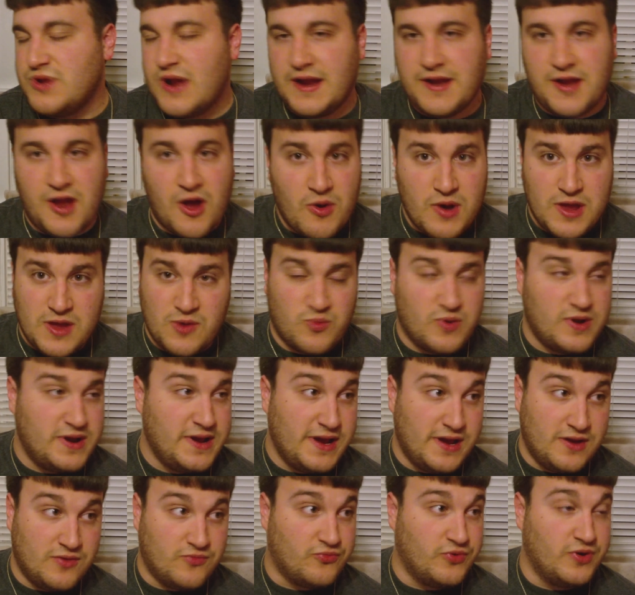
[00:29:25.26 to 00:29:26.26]
I know he went
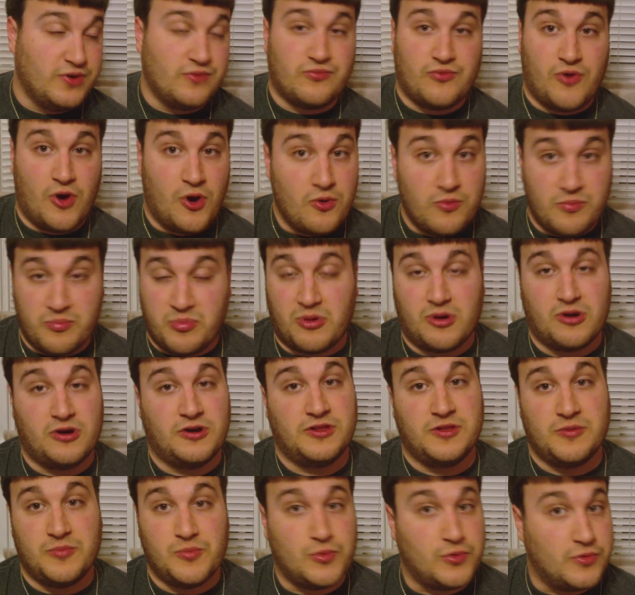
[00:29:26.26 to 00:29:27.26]
in and rewrote part
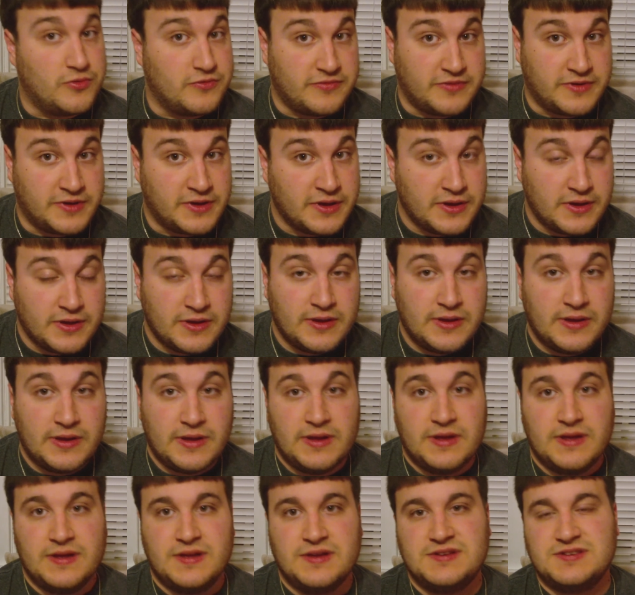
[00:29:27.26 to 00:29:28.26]
of the movie.
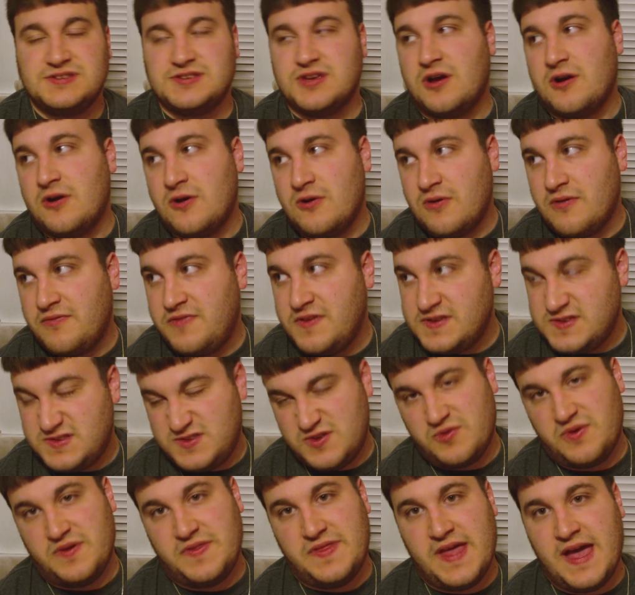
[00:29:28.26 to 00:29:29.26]
So if he's
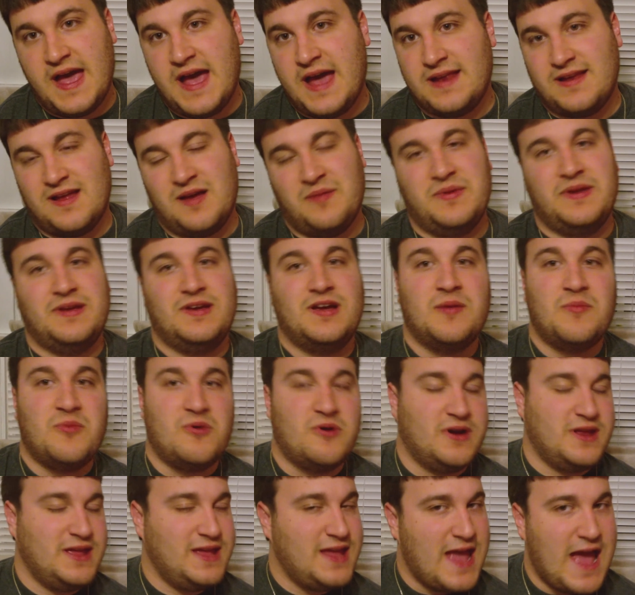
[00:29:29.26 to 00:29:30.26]
doing that, I mean, come
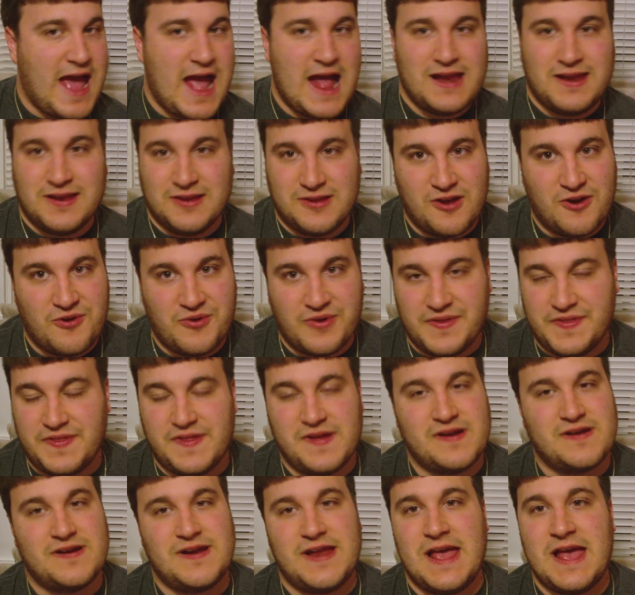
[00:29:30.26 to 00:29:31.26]
on, he had to go in
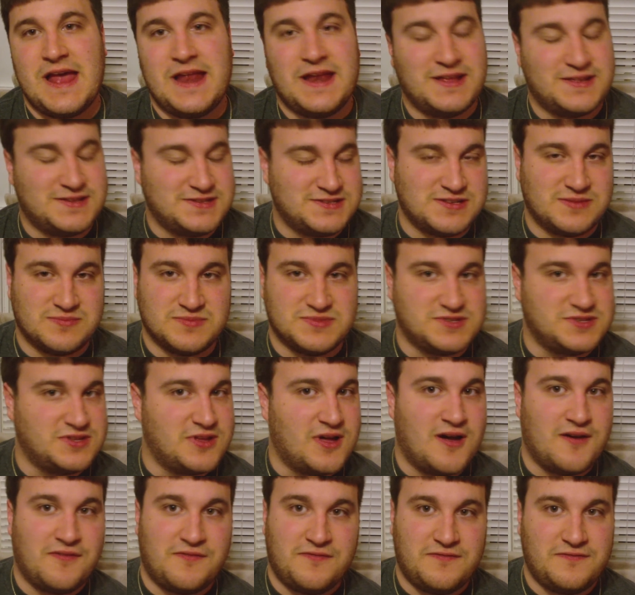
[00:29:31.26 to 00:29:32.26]
there and edit some
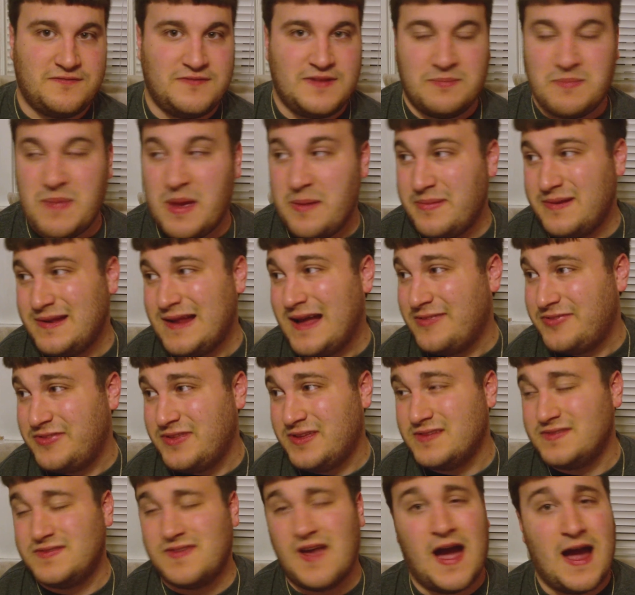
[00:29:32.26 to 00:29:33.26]
stuff. Maybe not
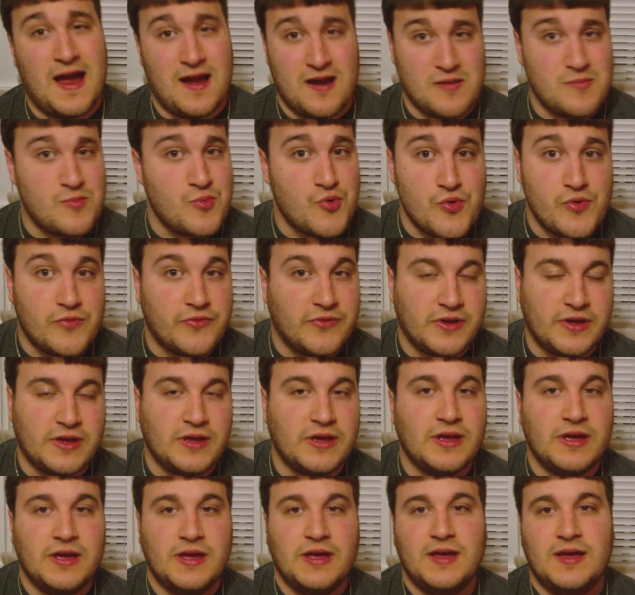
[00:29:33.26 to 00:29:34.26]
the entire
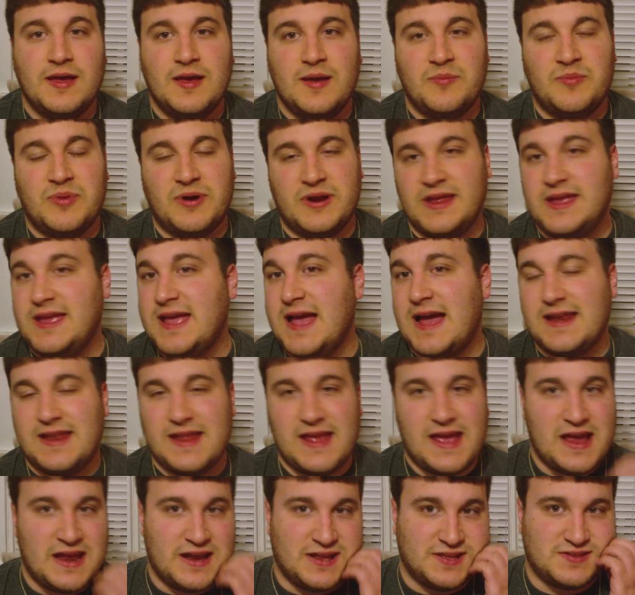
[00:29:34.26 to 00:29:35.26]
movie, but he had
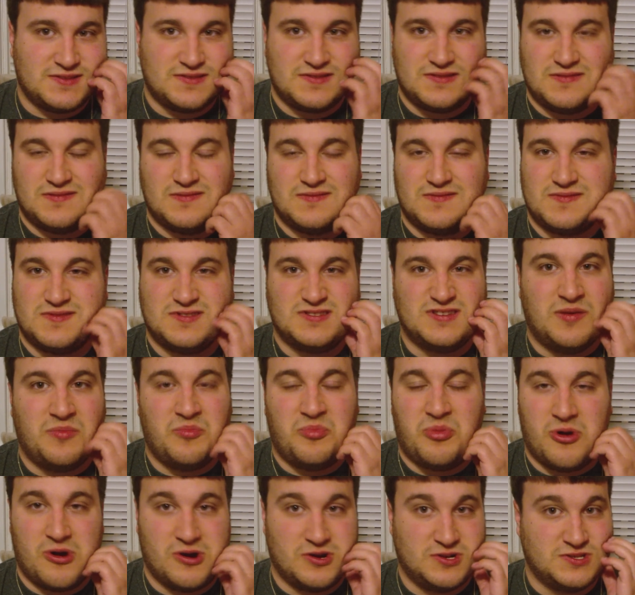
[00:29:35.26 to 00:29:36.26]
to edit some
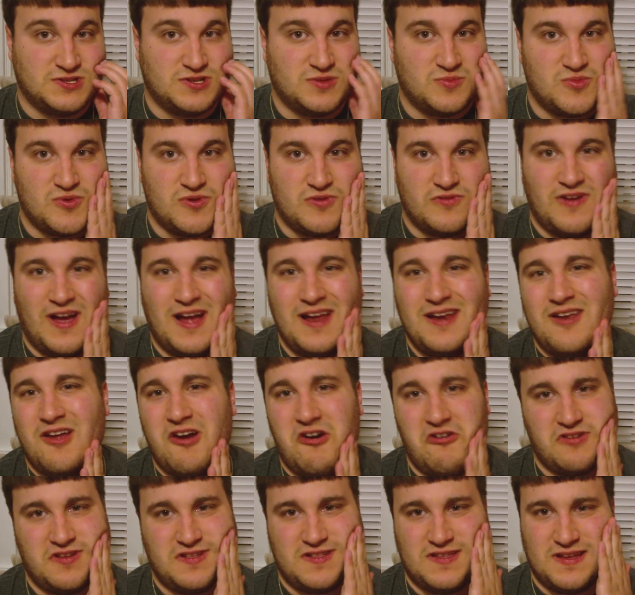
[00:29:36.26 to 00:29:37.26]
parts of the movie. I
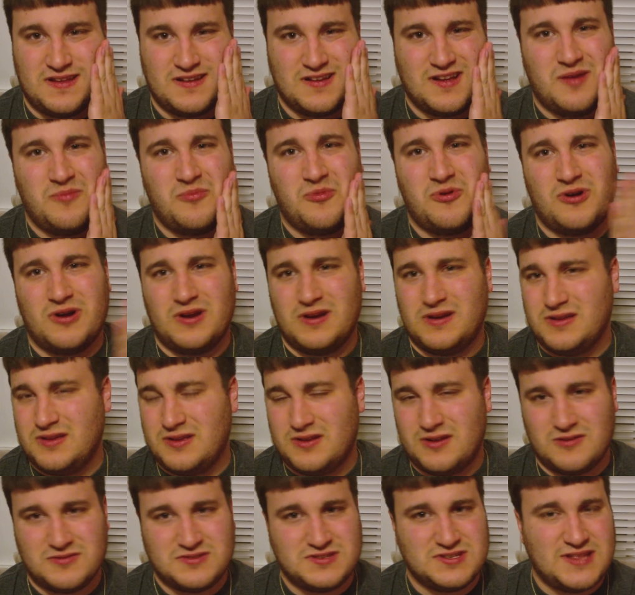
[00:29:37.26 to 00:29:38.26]
know he did. Come on, you
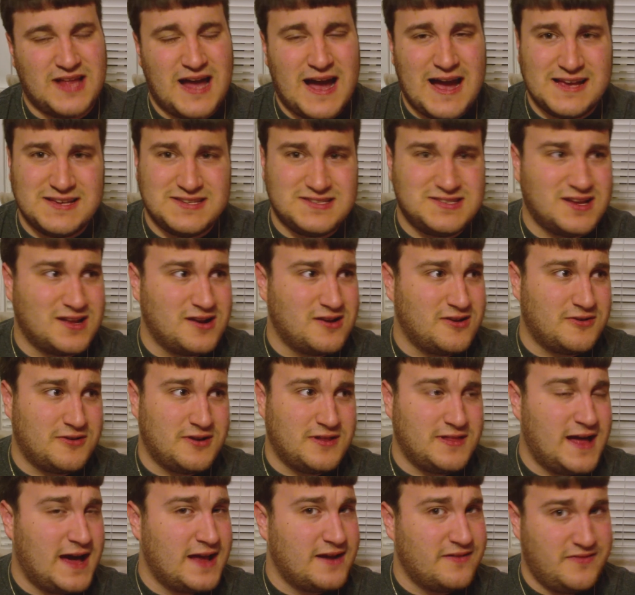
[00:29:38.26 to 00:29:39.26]
know, Sly has done it on
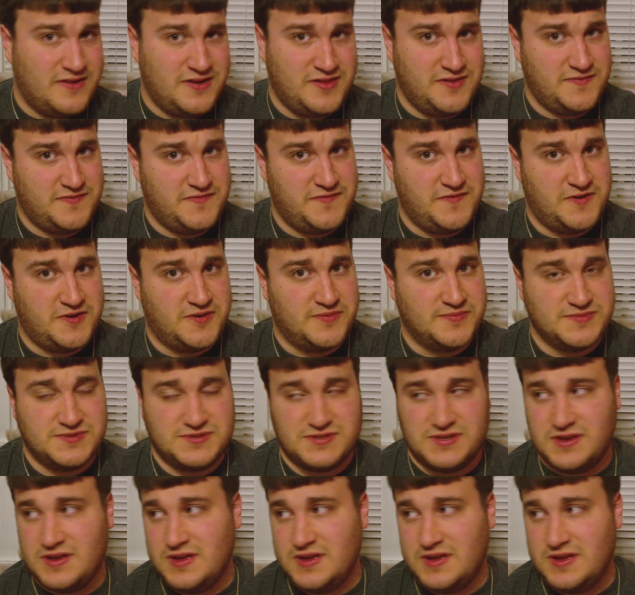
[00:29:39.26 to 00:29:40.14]
a lot of other films.